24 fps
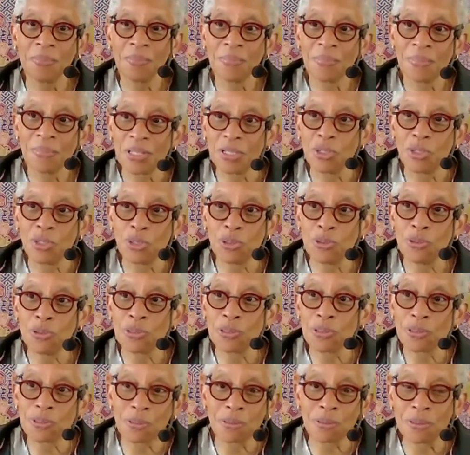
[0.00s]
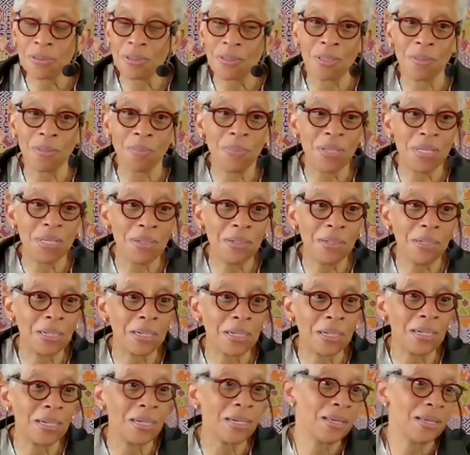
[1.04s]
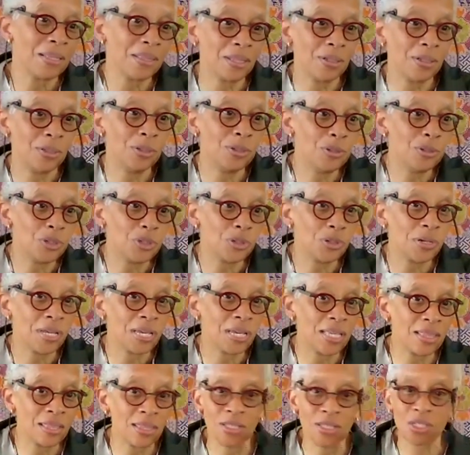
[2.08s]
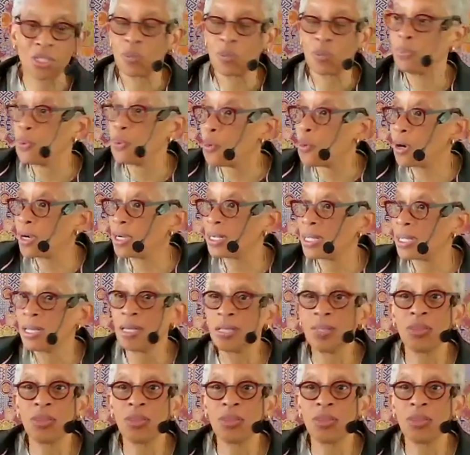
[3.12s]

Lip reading: the juice, the milk, the nutrient, the support,